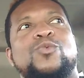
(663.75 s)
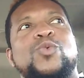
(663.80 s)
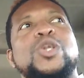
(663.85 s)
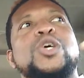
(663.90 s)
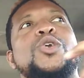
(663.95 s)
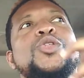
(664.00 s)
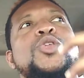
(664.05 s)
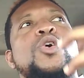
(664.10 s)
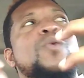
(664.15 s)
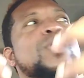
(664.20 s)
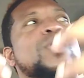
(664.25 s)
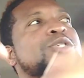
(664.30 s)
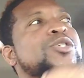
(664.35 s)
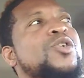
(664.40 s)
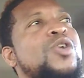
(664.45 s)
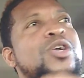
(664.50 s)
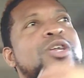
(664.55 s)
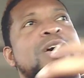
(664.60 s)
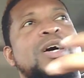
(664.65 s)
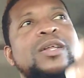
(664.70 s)
We don't know what's
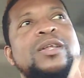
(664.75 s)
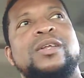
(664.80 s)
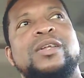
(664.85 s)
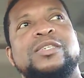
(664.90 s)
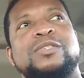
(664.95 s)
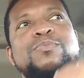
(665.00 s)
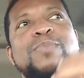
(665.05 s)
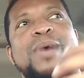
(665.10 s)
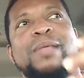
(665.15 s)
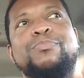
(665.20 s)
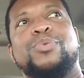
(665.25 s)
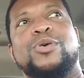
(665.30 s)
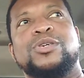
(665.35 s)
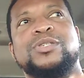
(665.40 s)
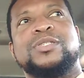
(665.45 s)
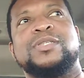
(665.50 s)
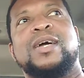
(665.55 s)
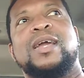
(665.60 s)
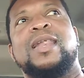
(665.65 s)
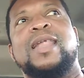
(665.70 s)
going on in this man's
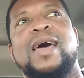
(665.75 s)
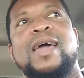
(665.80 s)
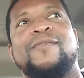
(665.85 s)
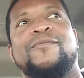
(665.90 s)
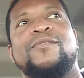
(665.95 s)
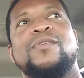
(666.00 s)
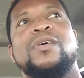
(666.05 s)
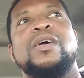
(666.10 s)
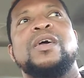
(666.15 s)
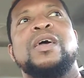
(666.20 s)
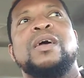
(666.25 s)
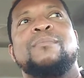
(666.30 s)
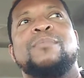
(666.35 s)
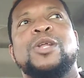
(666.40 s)
personal life.